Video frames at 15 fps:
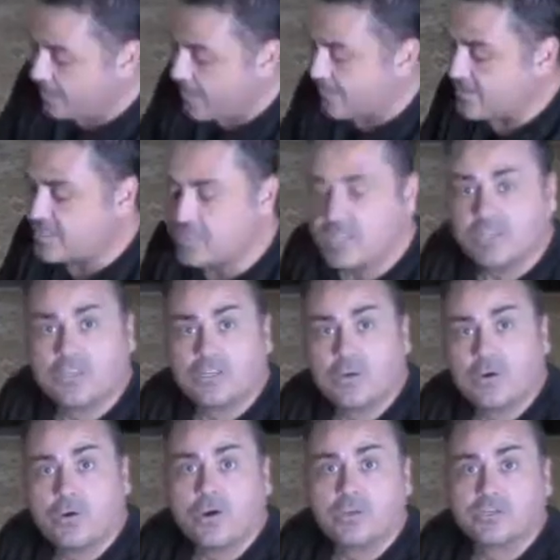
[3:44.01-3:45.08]
Obviously,
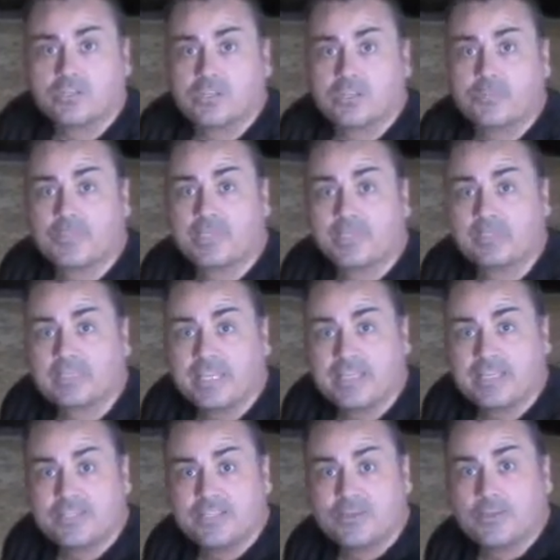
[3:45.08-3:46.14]
hers is going to be a little
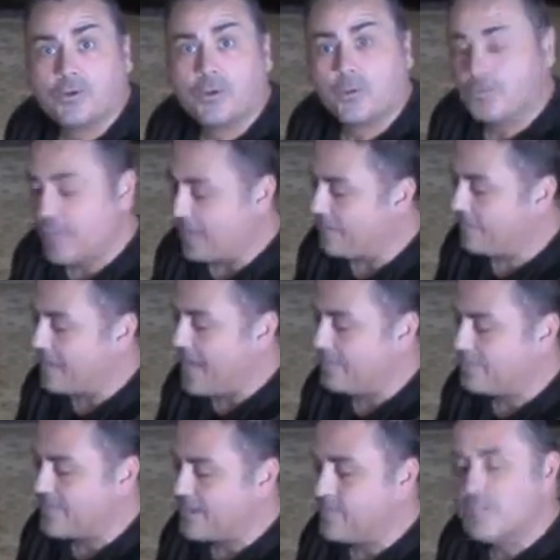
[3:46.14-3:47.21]
easier to hold that
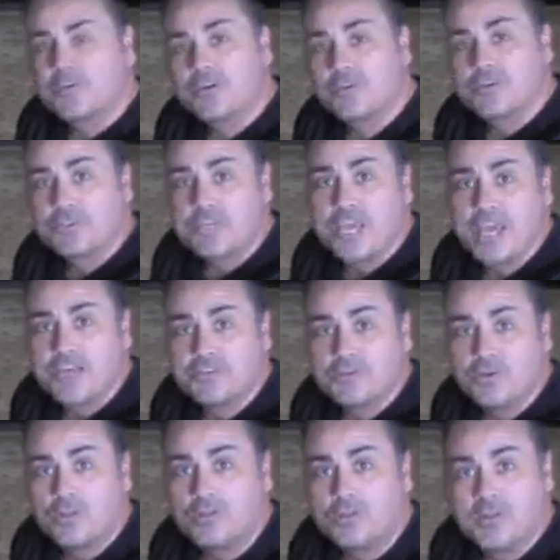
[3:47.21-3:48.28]
flap down because she has
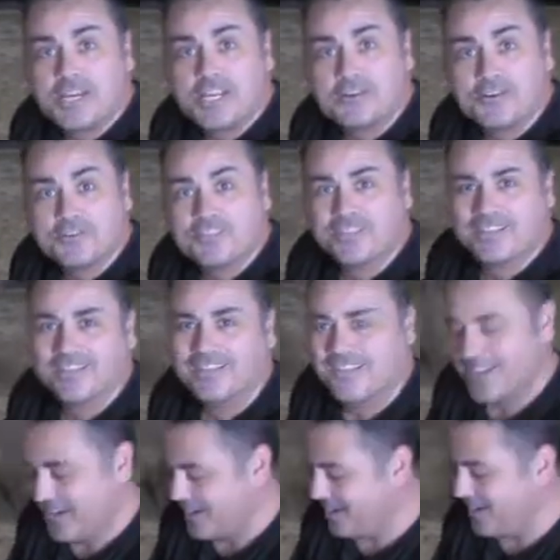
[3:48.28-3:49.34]
all of her ears.
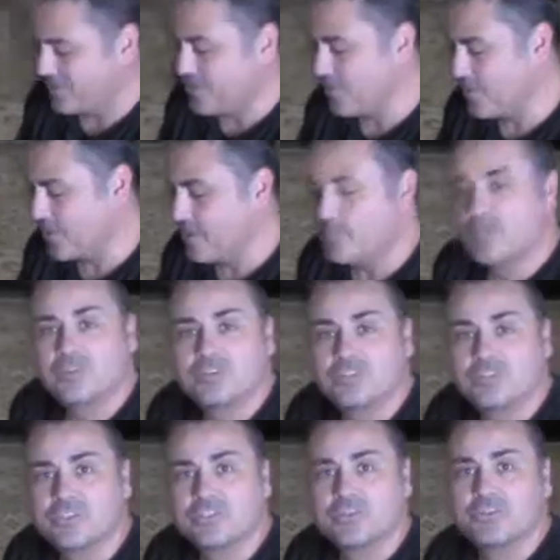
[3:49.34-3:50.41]
So we're going to put the
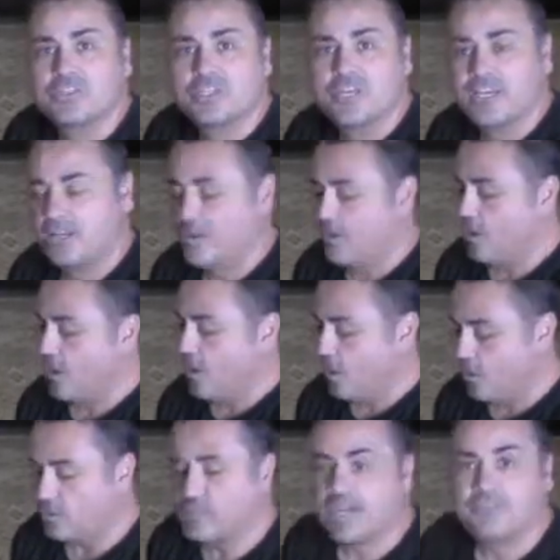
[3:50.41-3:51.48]
solution in,
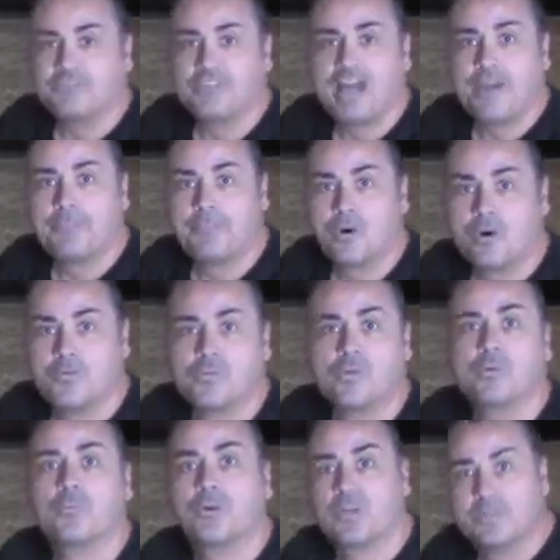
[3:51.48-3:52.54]
hold that flap
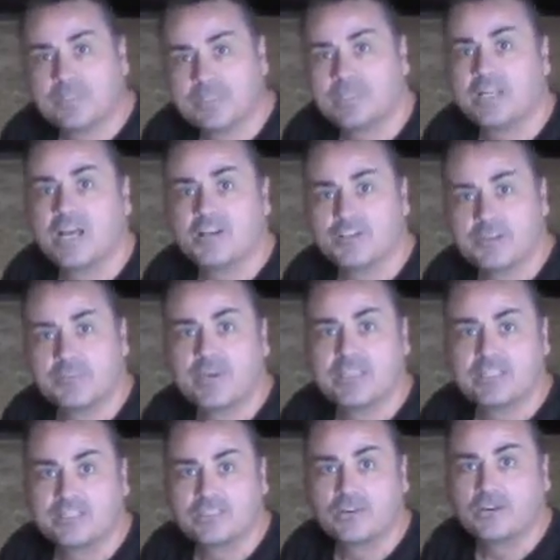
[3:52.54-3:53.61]
over. We're going to massage the
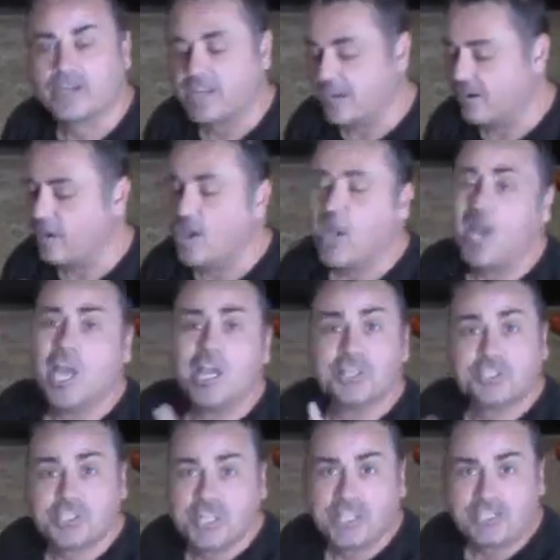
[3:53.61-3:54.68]
base of her ear.
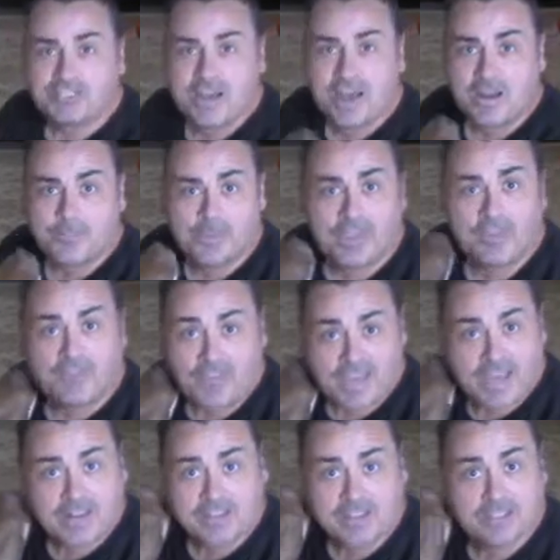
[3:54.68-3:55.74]
She's not a big
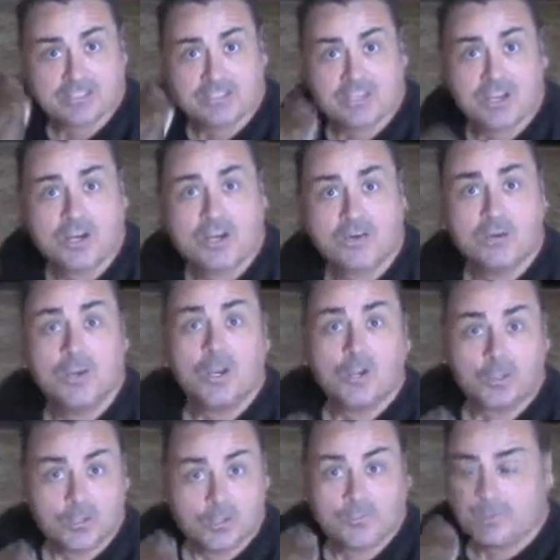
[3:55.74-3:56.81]
fan of this, so
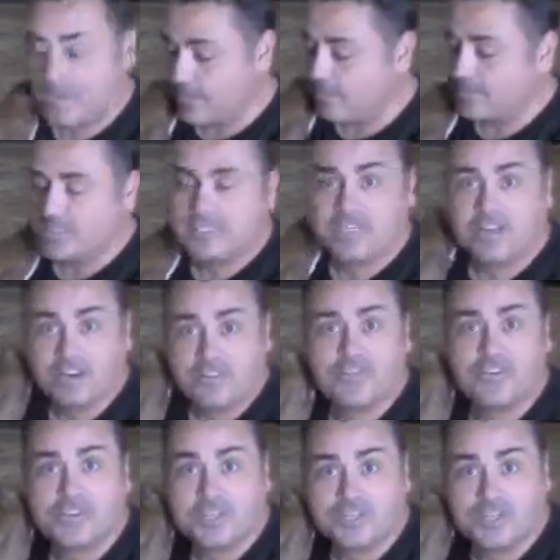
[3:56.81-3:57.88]
you'll be able to see her
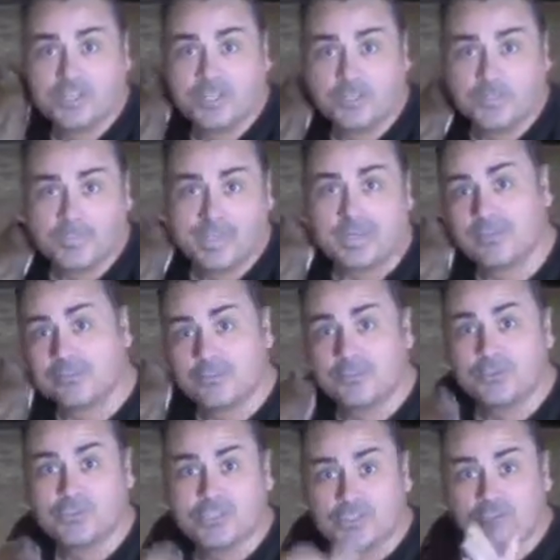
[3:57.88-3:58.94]
fidget a little bit.
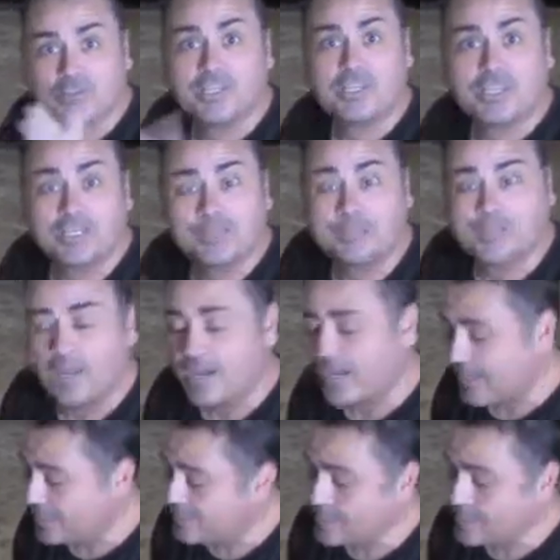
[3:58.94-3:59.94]
Deuce is really compliant.